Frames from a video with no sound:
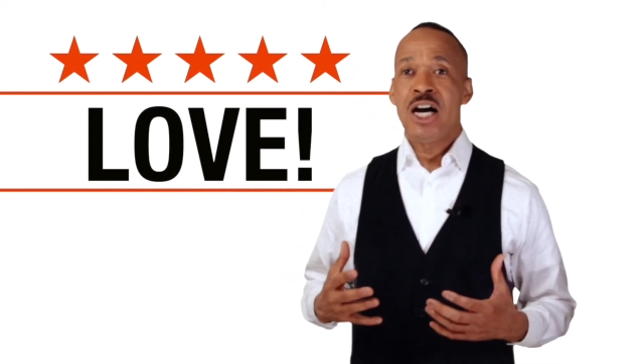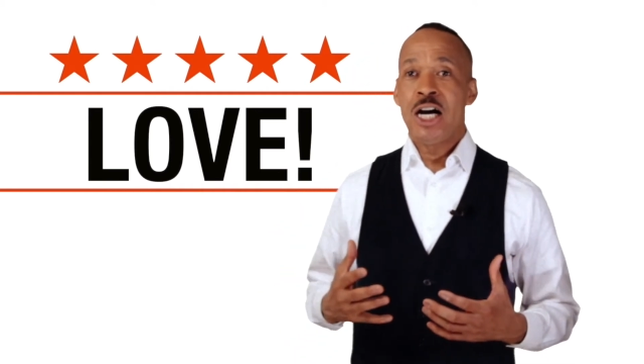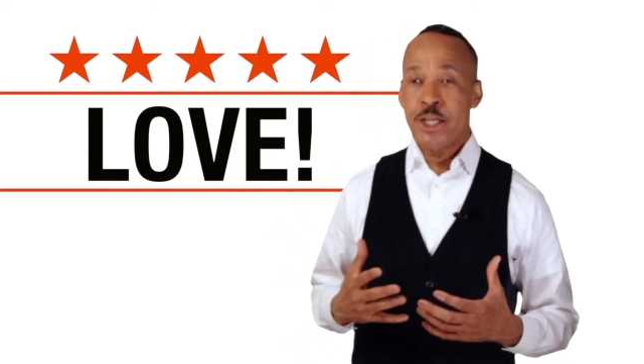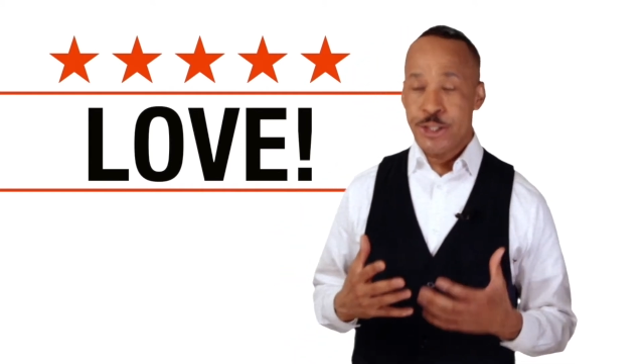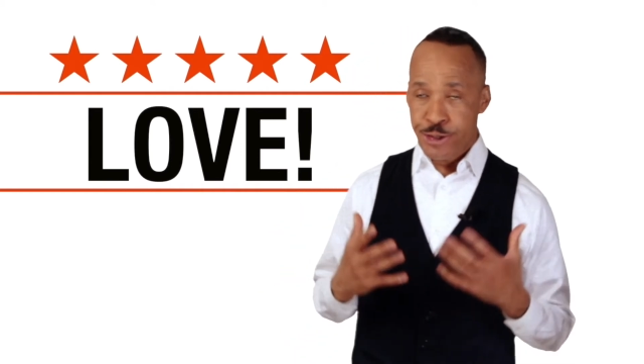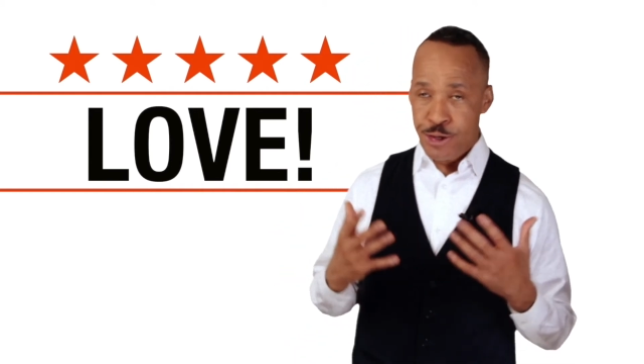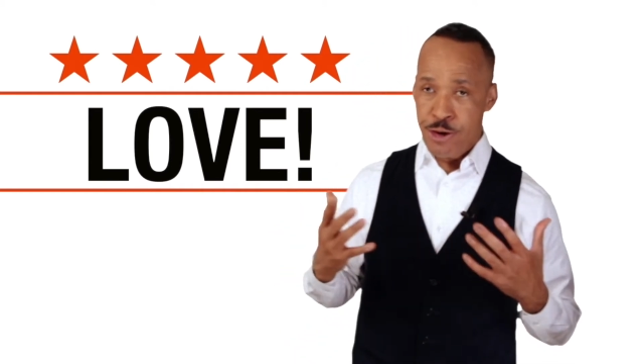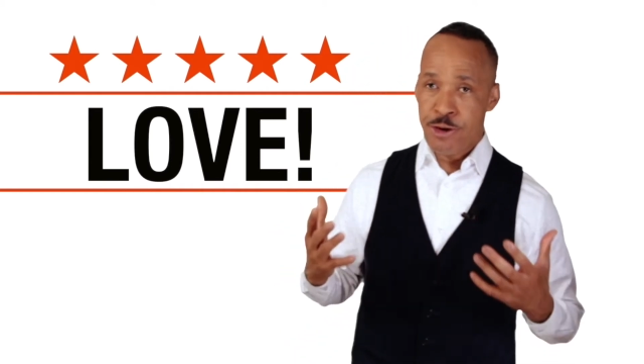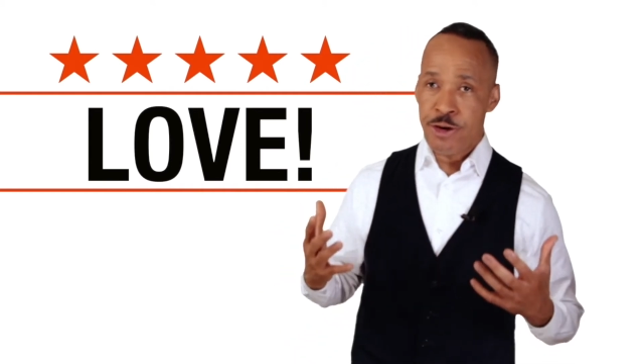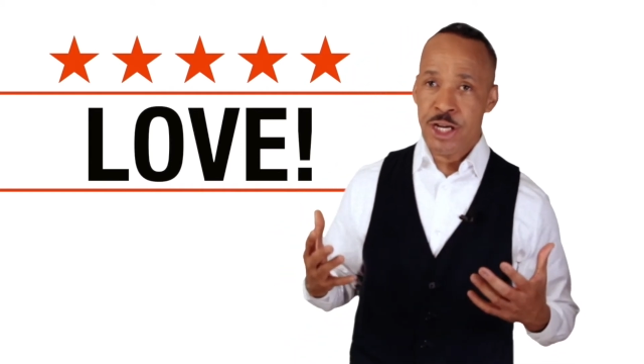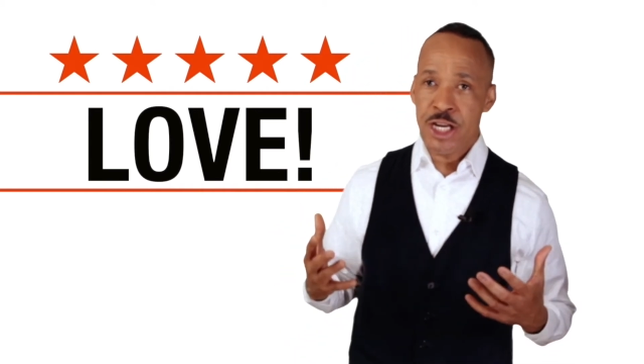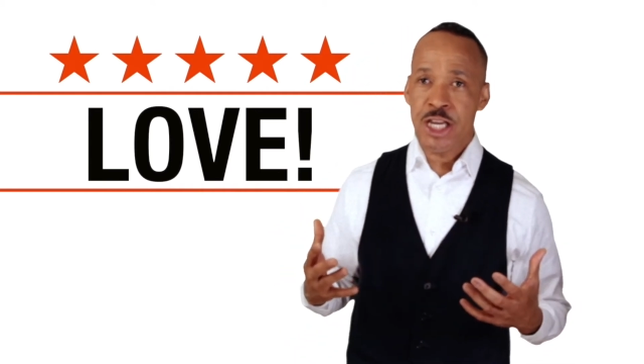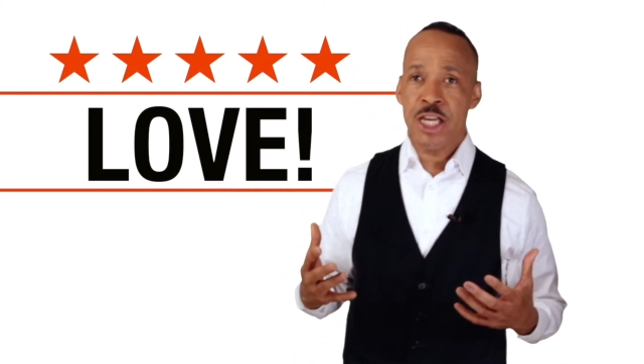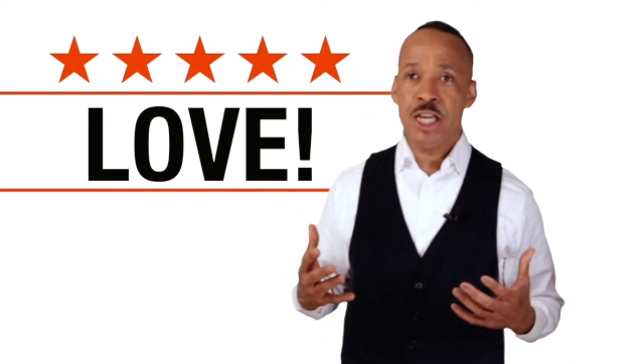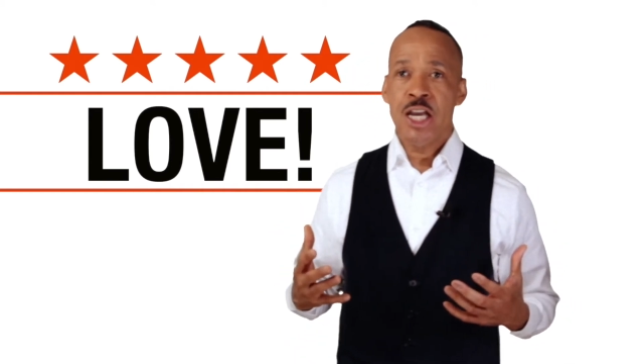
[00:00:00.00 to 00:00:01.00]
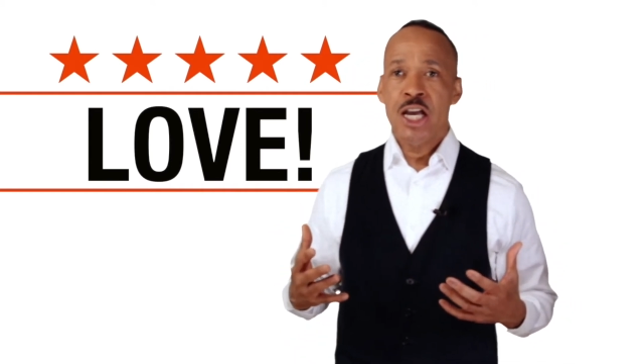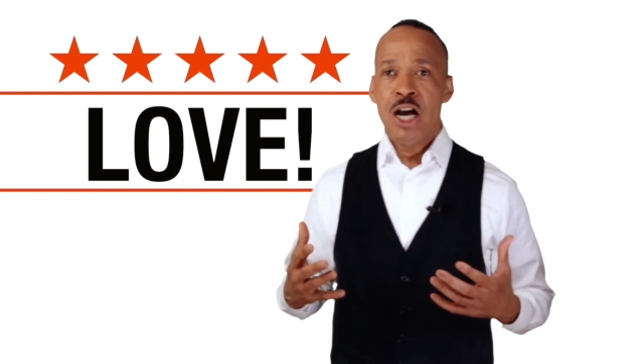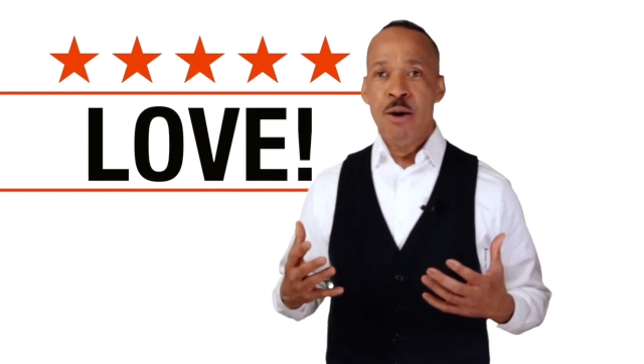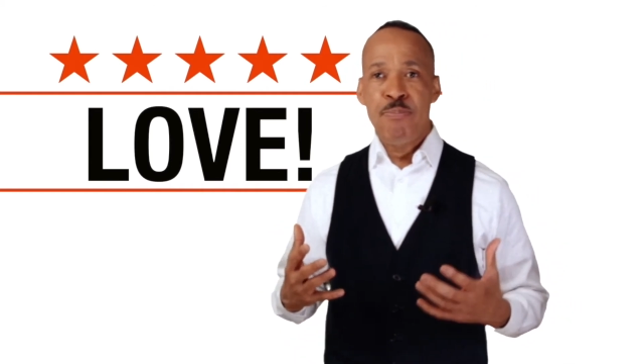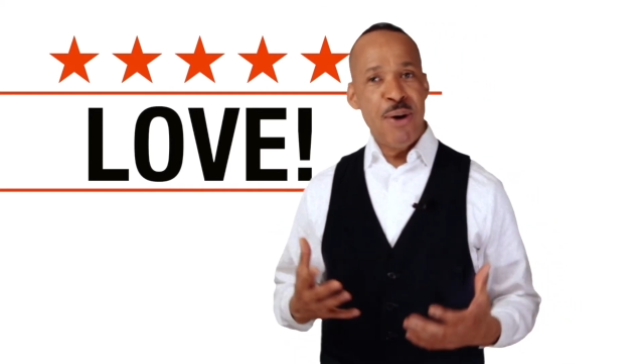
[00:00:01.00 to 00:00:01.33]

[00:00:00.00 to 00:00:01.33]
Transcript: attorney, a